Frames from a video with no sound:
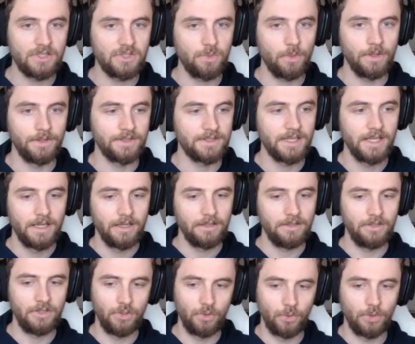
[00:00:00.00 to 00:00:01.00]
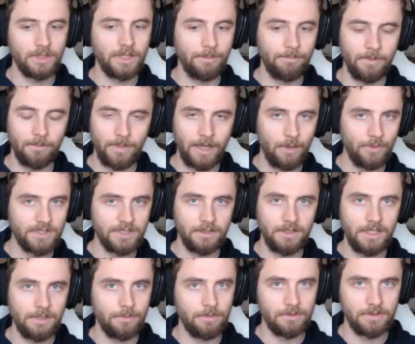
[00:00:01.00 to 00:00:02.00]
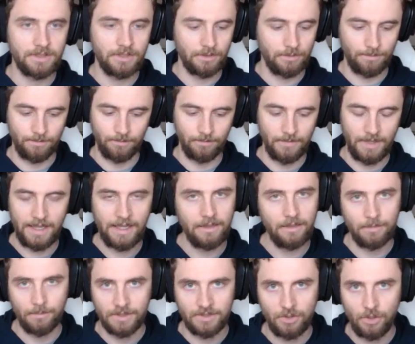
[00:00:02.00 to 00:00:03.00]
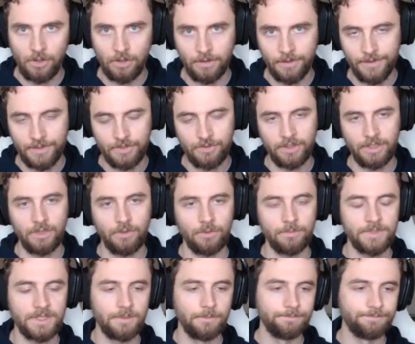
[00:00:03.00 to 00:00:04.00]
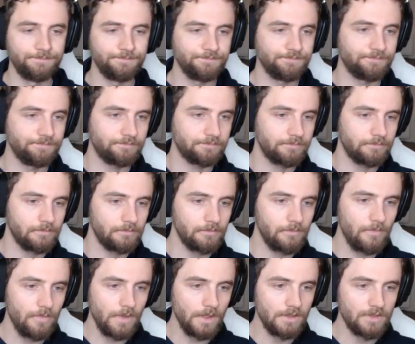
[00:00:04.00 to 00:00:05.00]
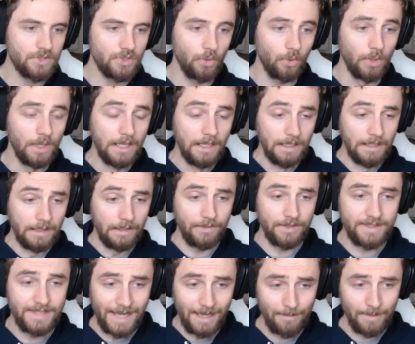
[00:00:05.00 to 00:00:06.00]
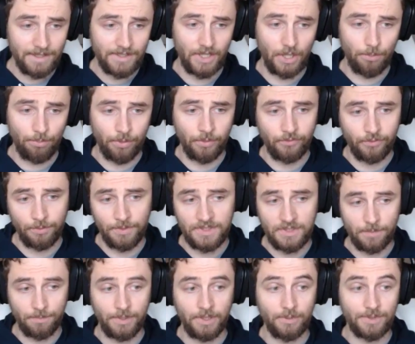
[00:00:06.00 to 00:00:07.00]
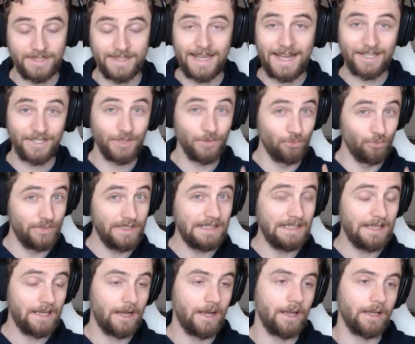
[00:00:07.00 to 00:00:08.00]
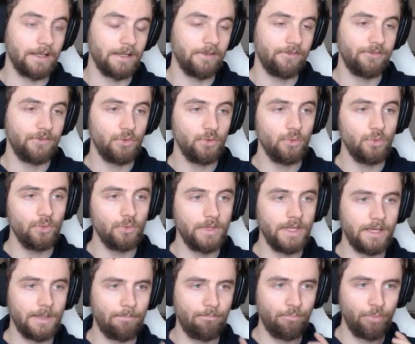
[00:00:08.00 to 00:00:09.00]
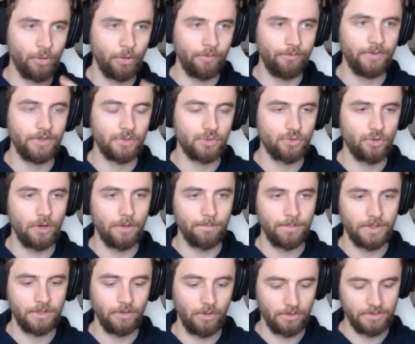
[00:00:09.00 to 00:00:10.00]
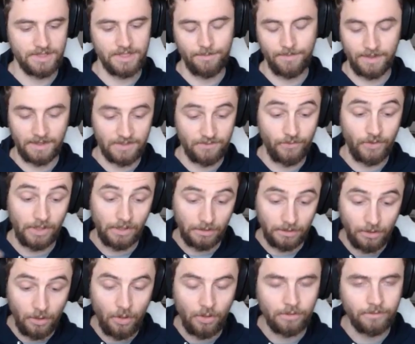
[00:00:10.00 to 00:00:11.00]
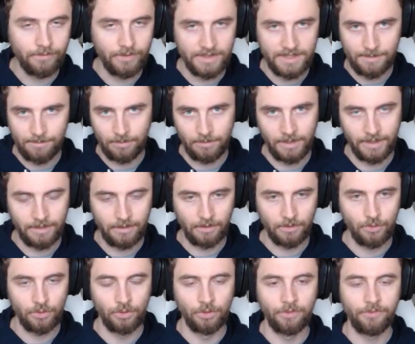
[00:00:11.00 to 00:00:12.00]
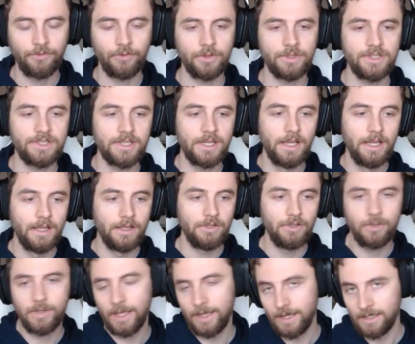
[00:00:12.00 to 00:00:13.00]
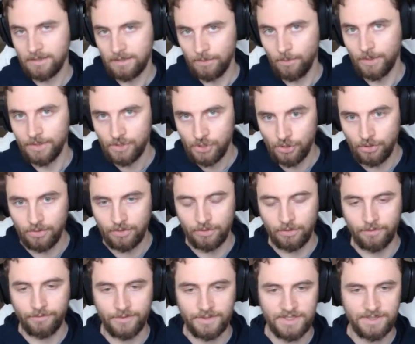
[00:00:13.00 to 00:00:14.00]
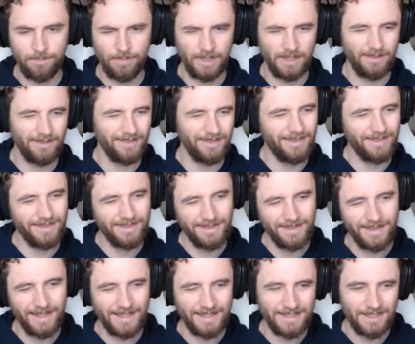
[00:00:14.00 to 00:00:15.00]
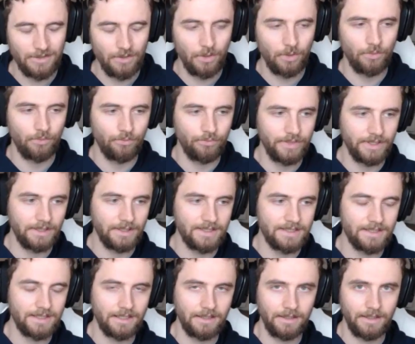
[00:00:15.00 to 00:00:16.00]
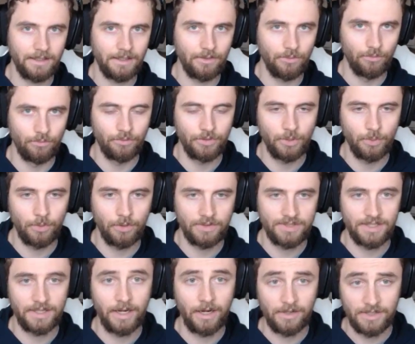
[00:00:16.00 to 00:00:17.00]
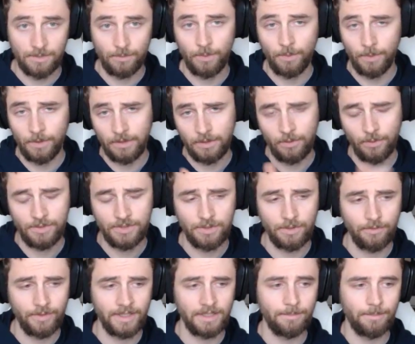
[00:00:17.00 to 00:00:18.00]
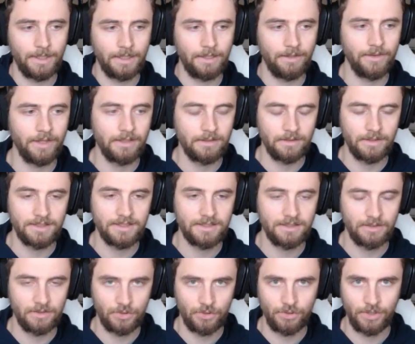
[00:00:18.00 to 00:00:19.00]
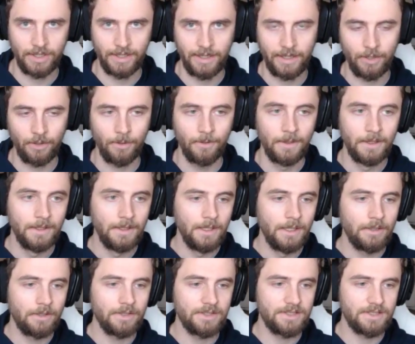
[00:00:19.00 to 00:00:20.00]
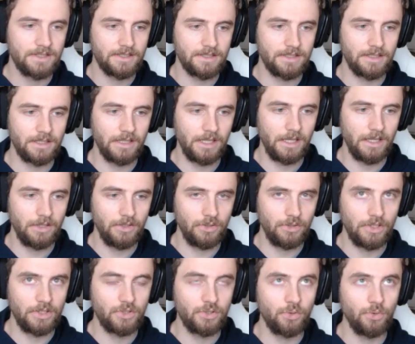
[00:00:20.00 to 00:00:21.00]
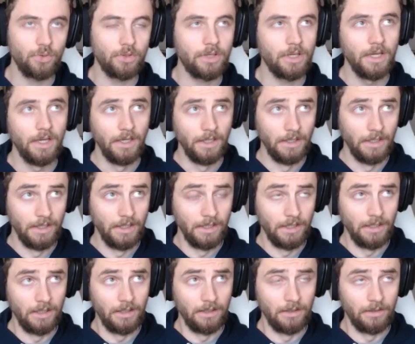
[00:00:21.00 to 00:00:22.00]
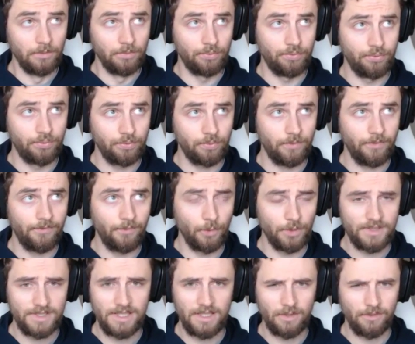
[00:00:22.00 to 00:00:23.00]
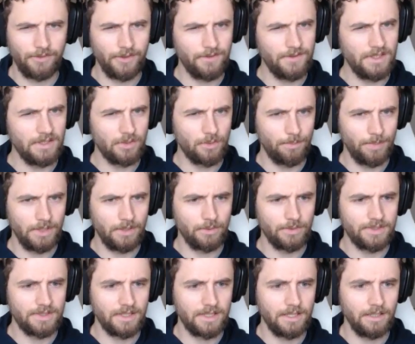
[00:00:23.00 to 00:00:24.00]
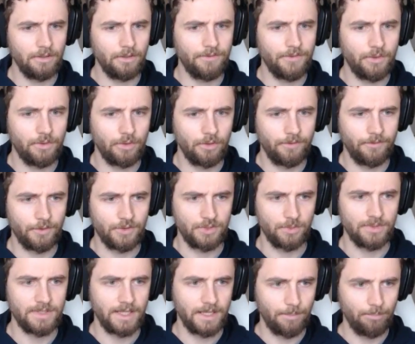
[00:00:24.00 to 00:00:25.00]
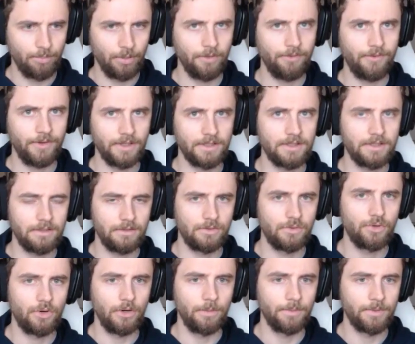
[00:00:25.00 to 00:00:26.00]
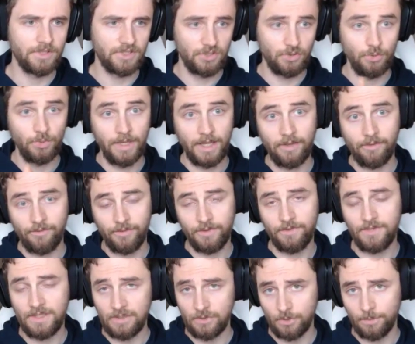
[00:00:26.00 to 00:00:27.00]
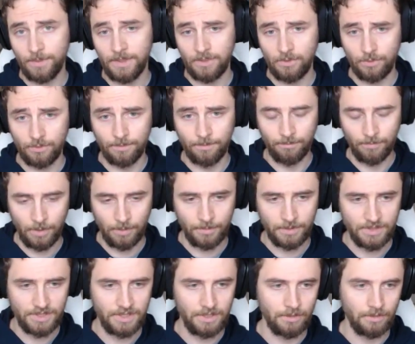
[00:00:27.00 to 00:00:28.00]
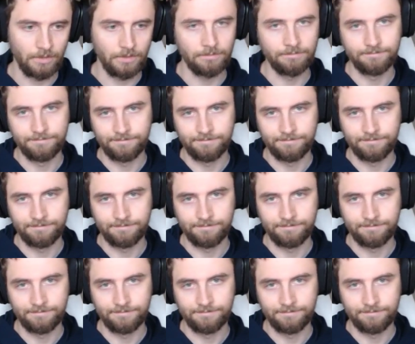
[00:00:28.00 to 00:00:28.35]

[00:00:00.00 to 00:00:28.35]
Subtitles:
ones, you don't clip them. I was unable to hit them at all in the training rooms. So the damage output from these torpedoes is actually really high. If you get a perfect drop on something that's very long, for example, like a Kurfürst, you can actually one-shot Kurfürst, but that's not realistically real-world scenarios, and we will go into a random battle at the end of this to try it out, because it took 14 or 15 torpedoes to kill off the Kurfürst, so it was like a perfect drop, because you get 15 torpedo bombers here, and